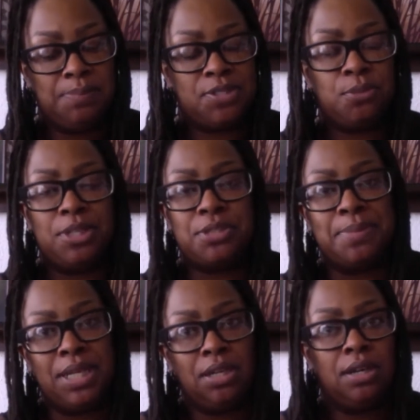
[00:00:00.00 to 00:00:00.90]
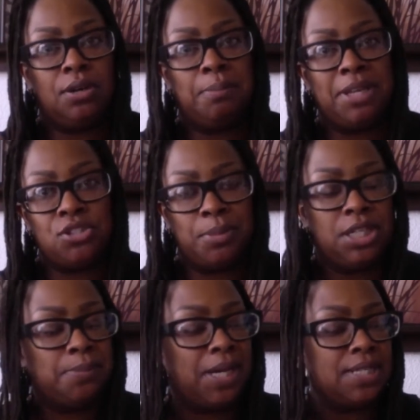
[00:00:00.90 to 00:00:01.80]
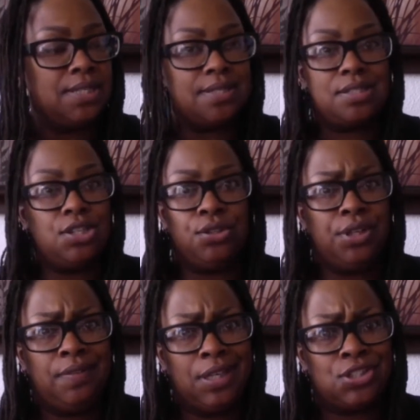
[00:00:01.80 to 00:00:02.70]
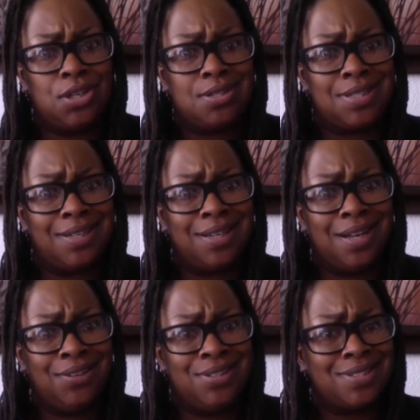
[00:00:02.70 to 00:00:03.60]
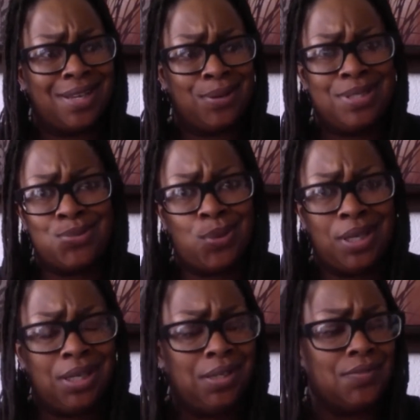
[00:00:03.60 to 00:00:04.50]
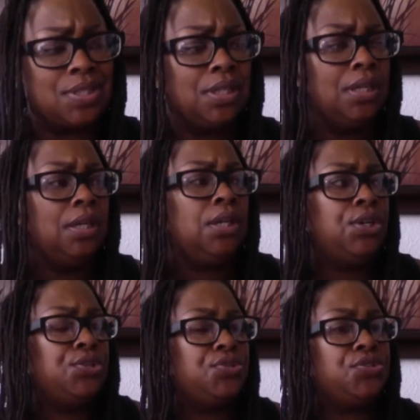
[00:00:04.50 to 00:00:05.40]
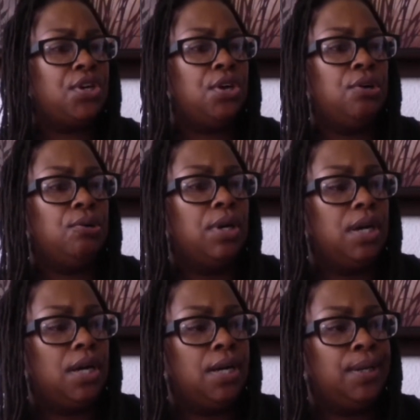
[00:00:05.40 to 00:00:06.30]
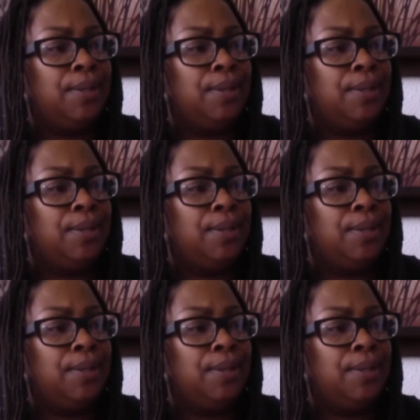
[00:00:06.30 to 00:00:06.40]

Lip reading: keep so much money on it or make so many deposits, you don't even get charged that dollar. It's like it's waived. So